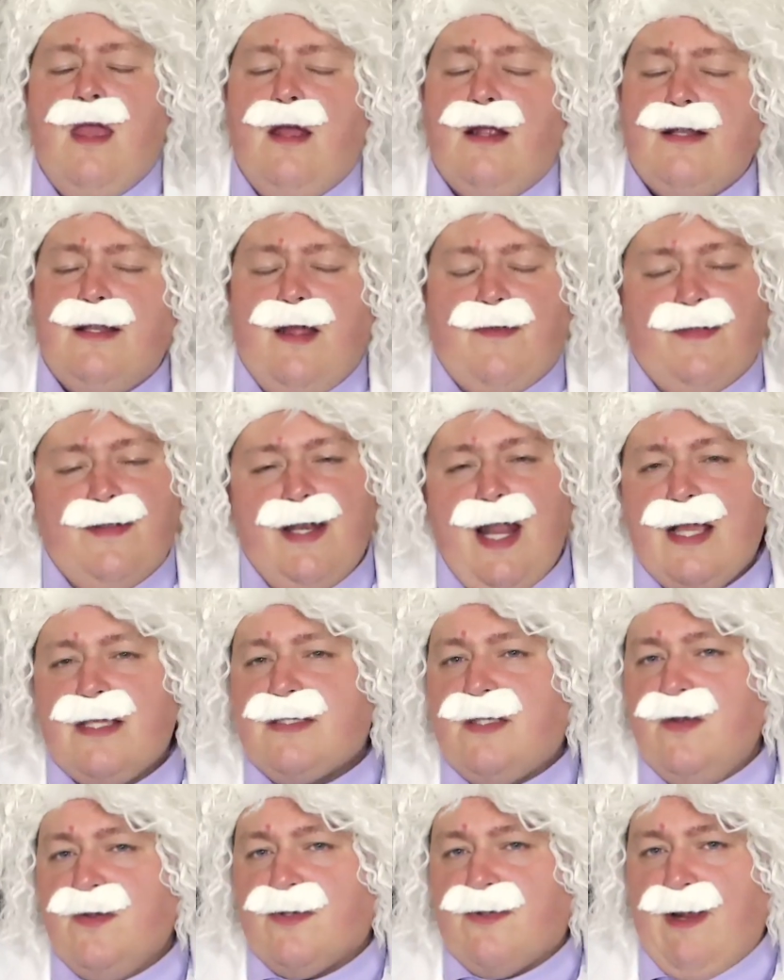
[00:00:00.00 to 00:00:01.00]
Now the
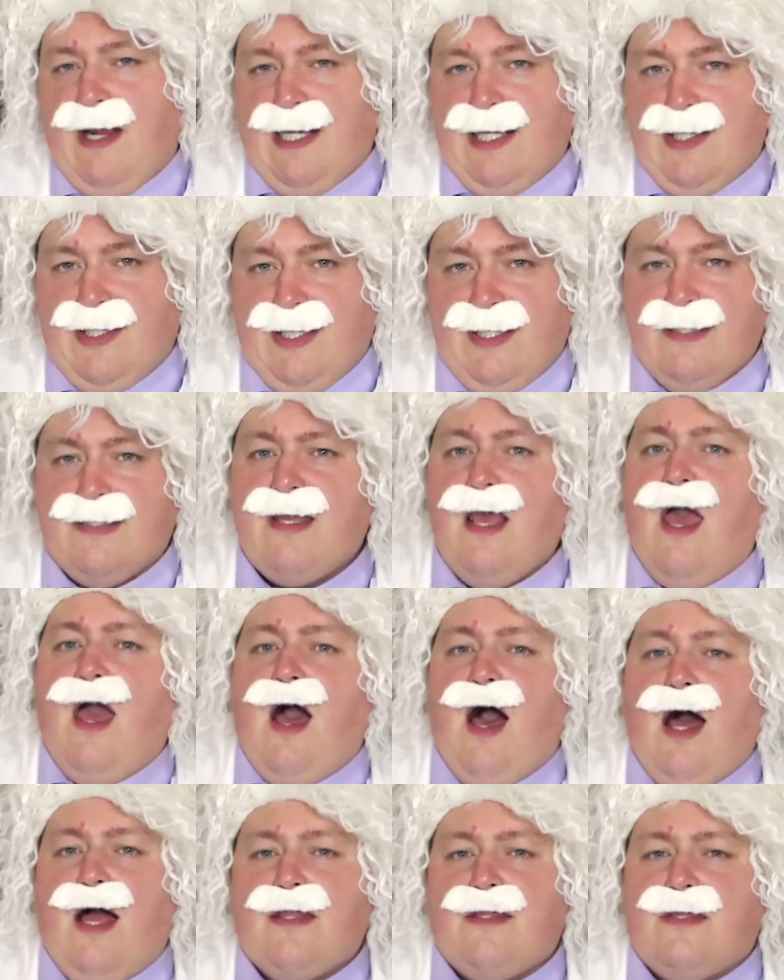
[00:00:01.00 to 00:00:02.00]
next two strategies
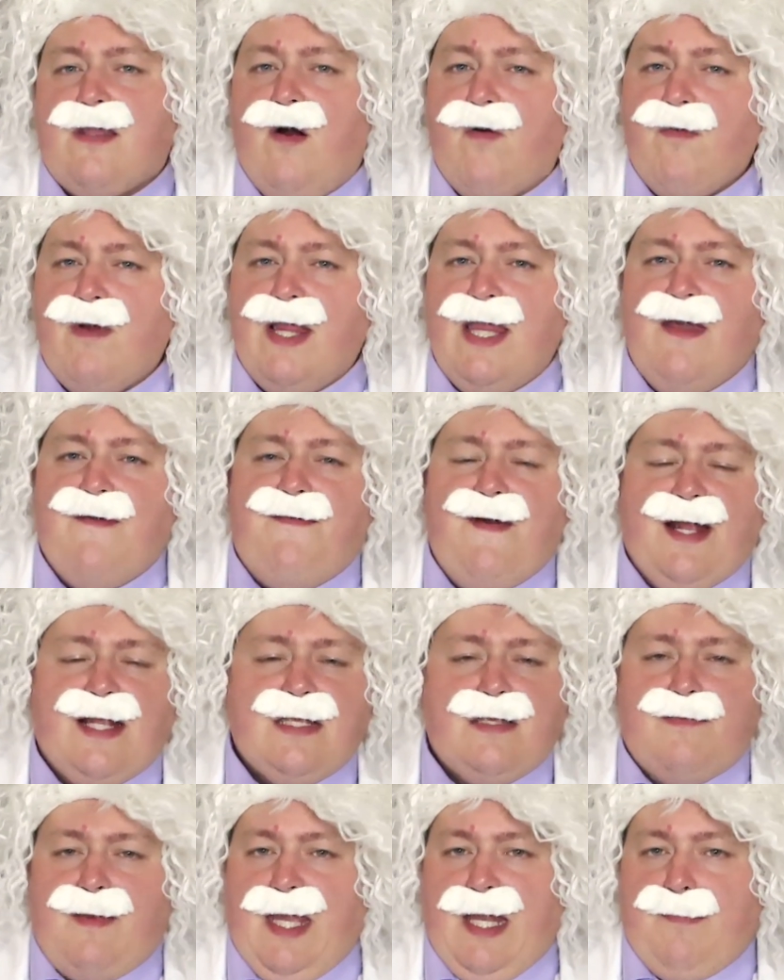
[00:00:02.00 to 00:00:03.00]
don't really
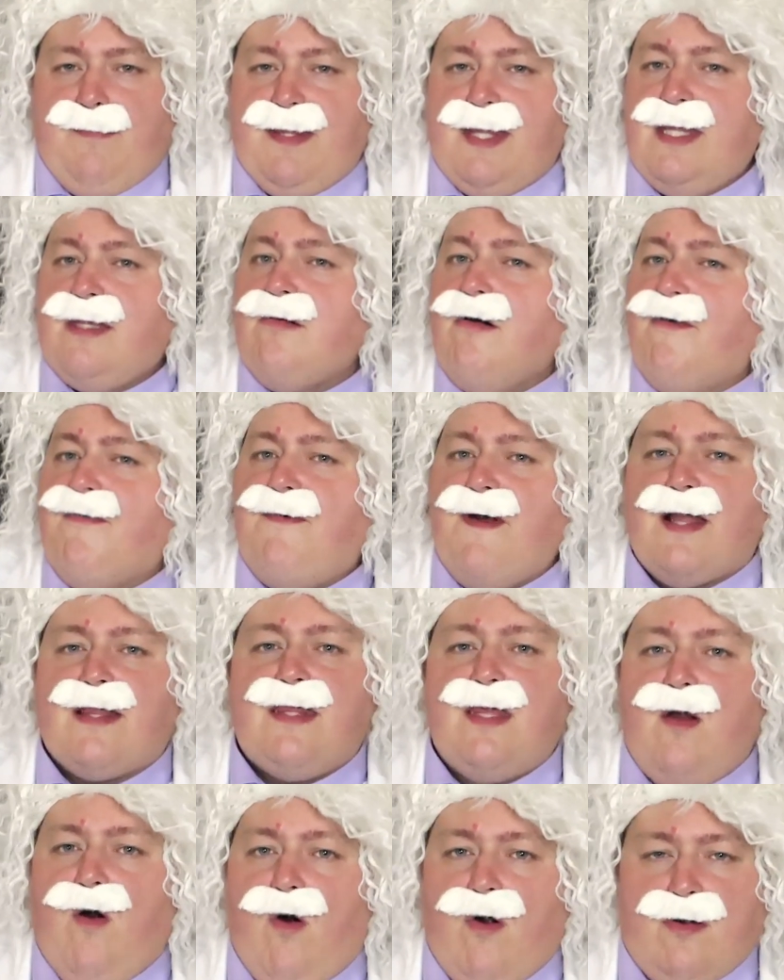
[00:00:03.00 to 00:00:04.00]
affect speed, but they do
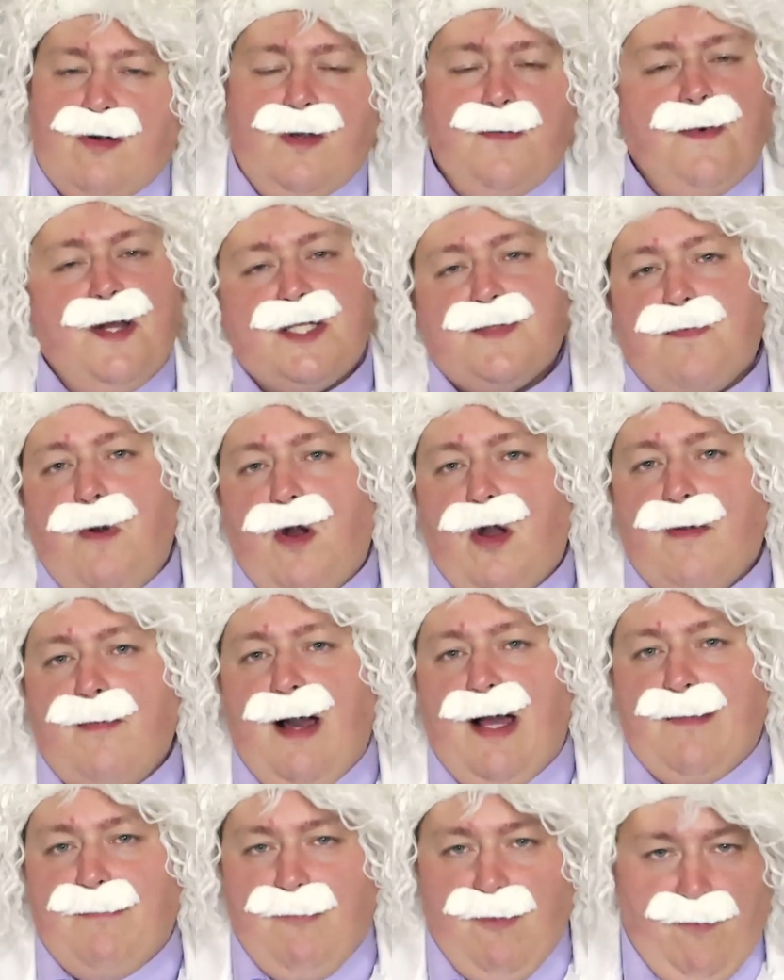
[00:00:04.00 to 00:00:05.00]
affect the order in which
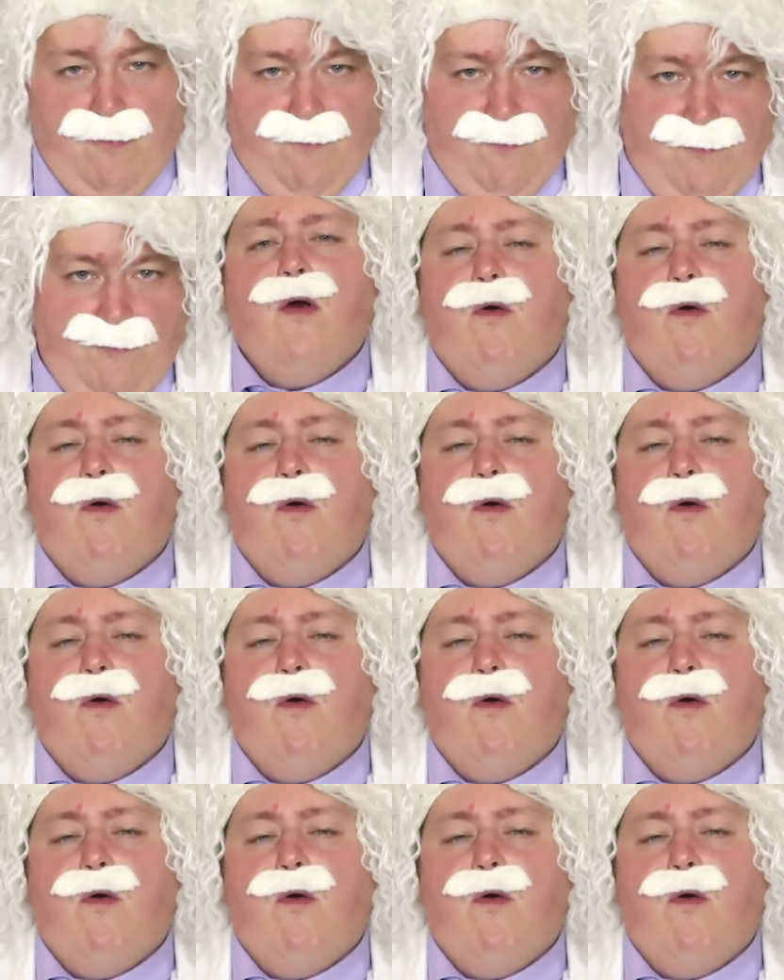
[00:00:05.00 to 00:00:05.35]
Pokemon move.